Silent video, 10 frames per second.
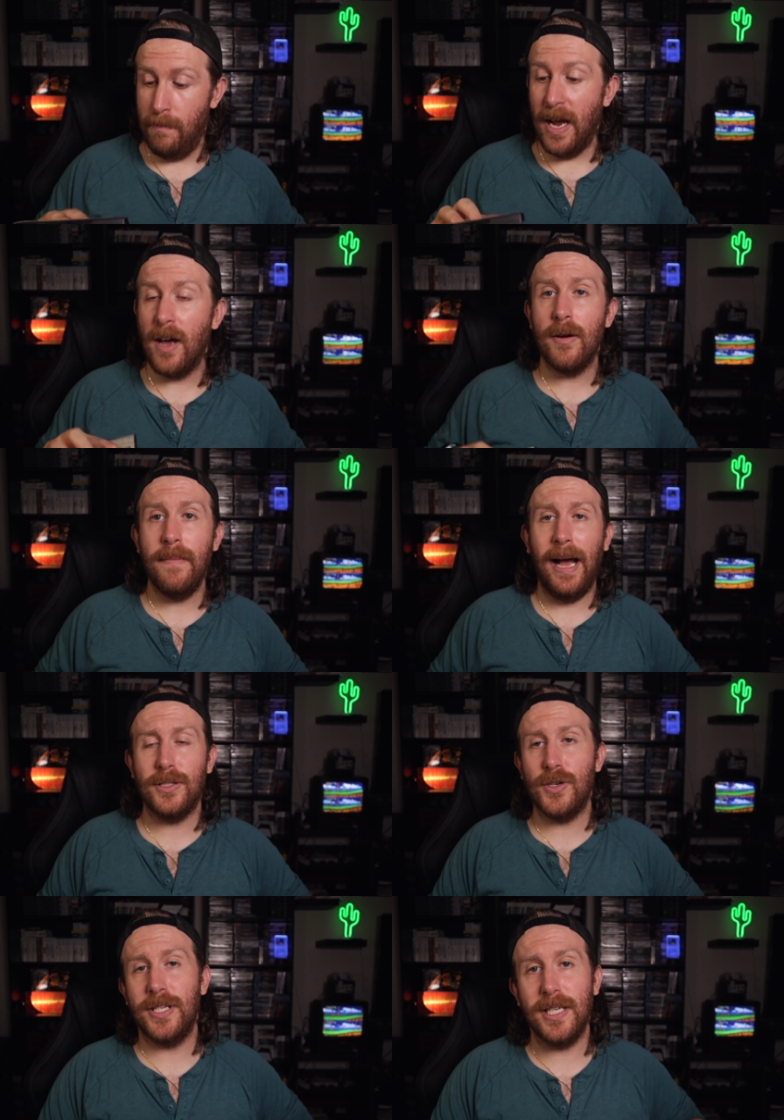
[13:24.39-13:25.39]
My other
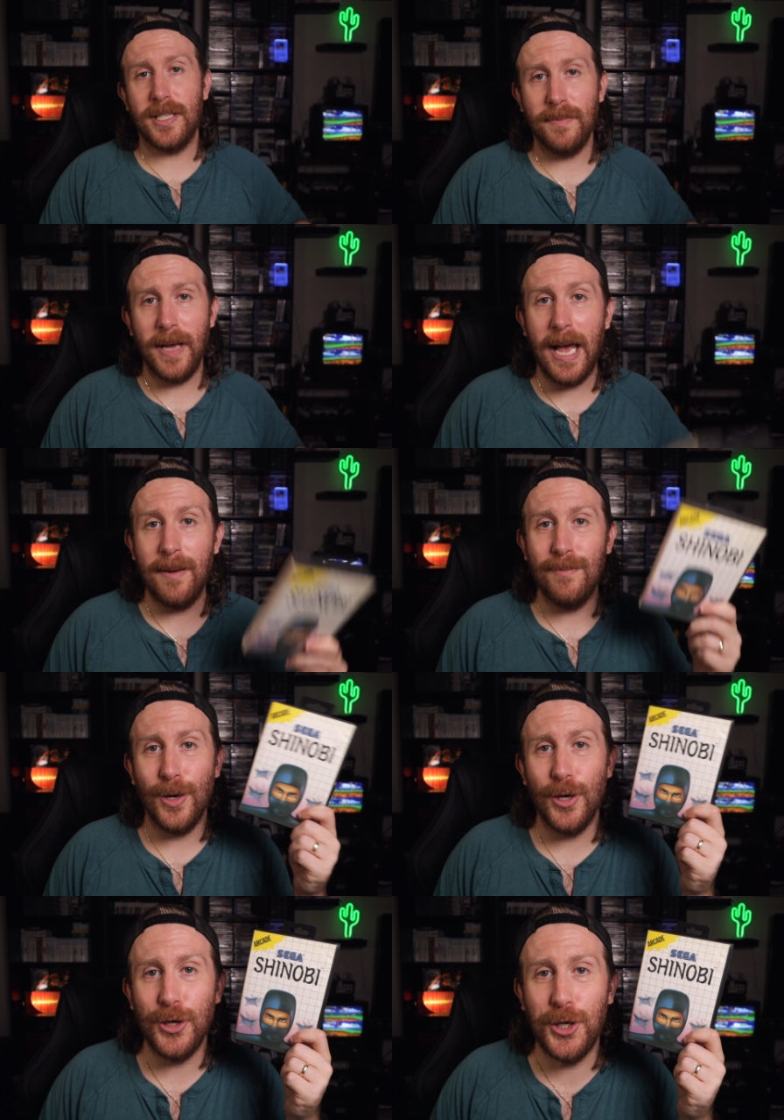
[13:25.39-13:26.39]
Master System game,
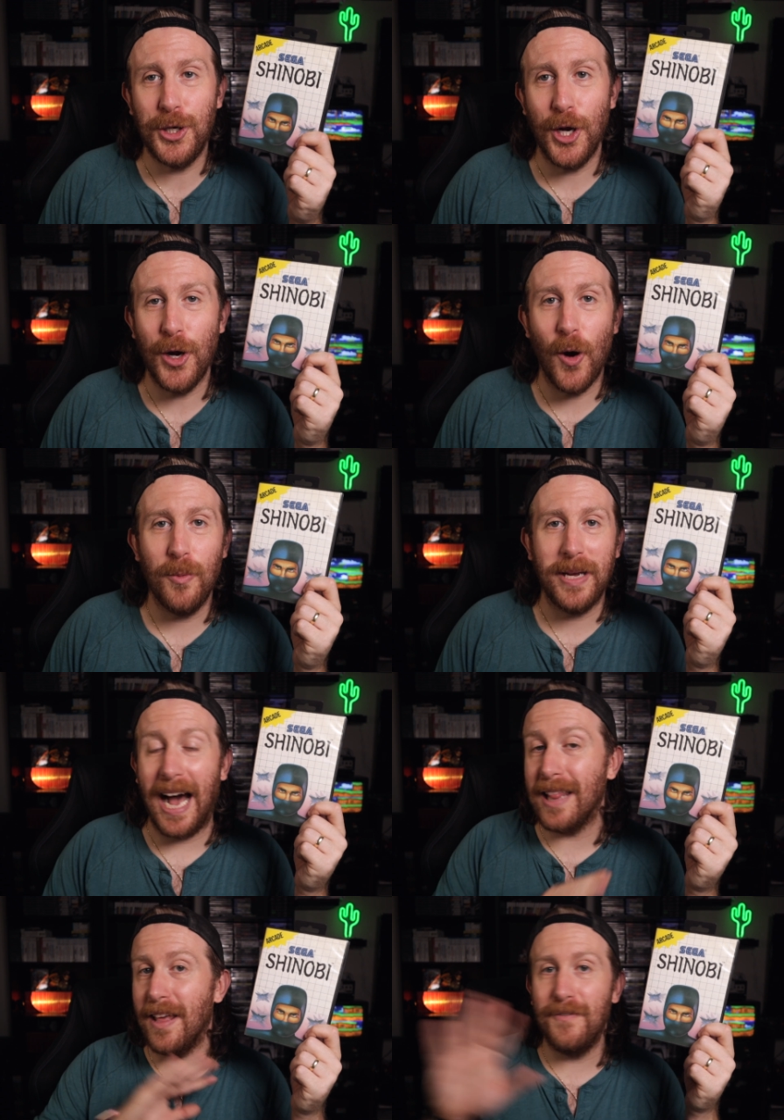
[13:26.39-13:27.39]
Shinobi.
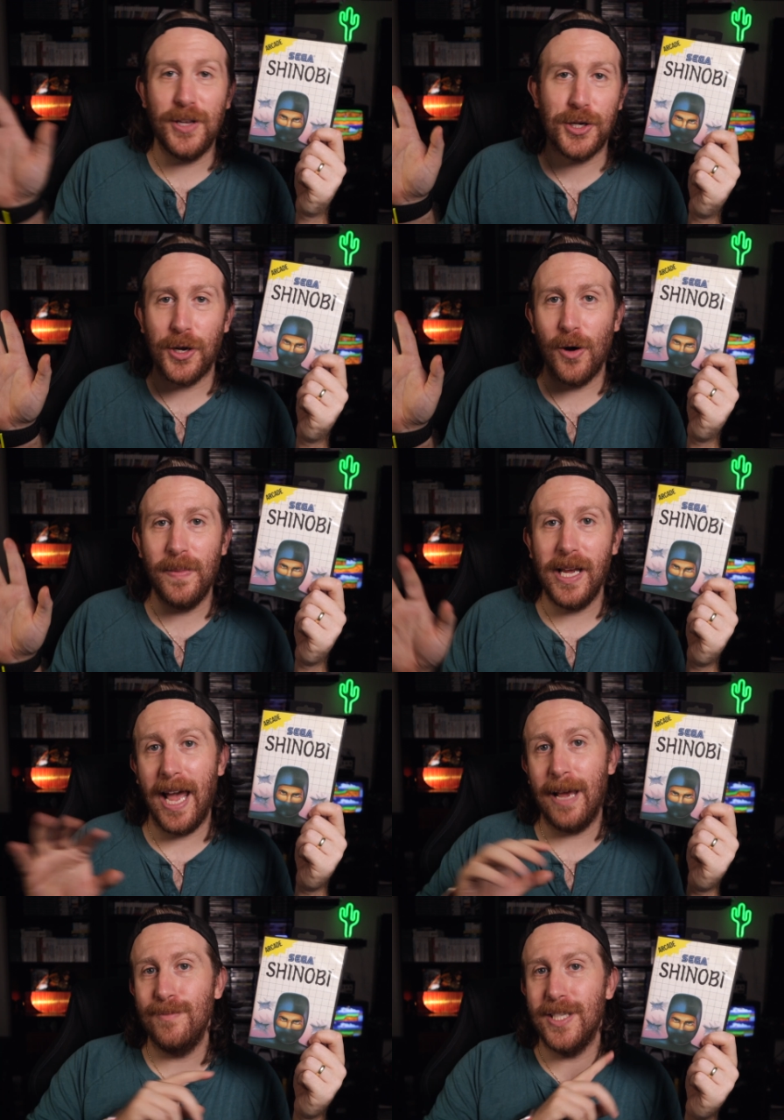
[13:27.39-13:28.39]
I love the Shinobi
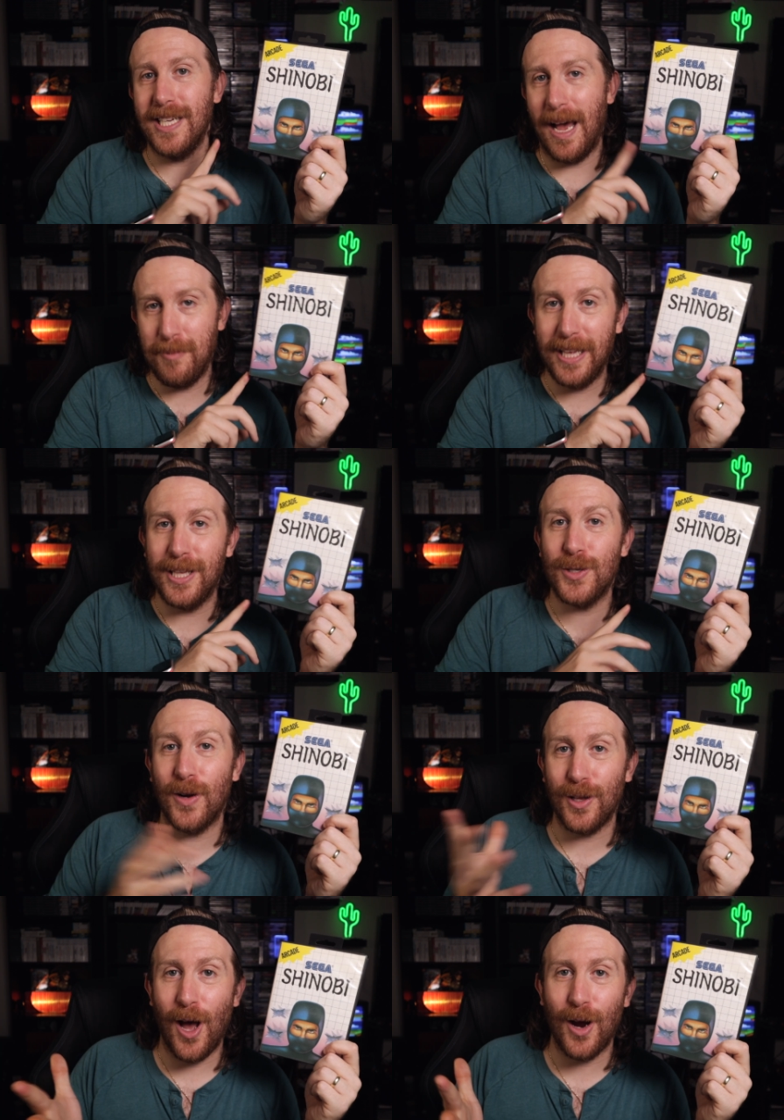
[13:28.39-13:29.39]
games. I played this
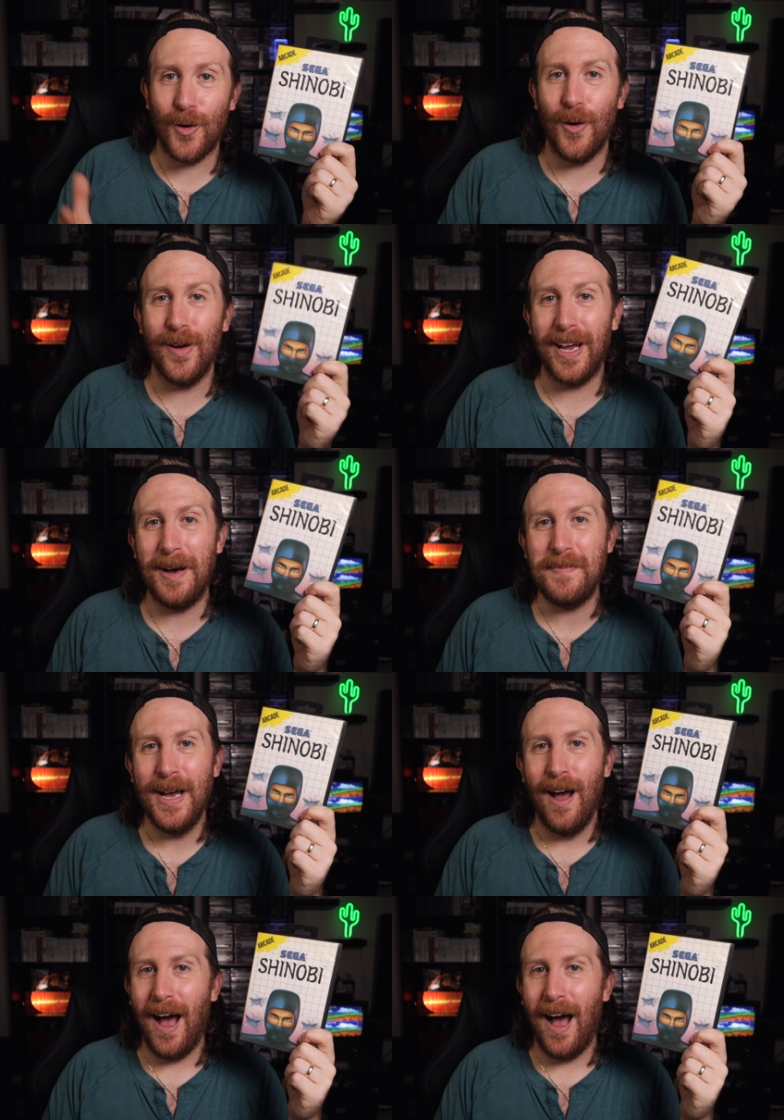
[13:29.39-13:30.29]
one a lot growing up.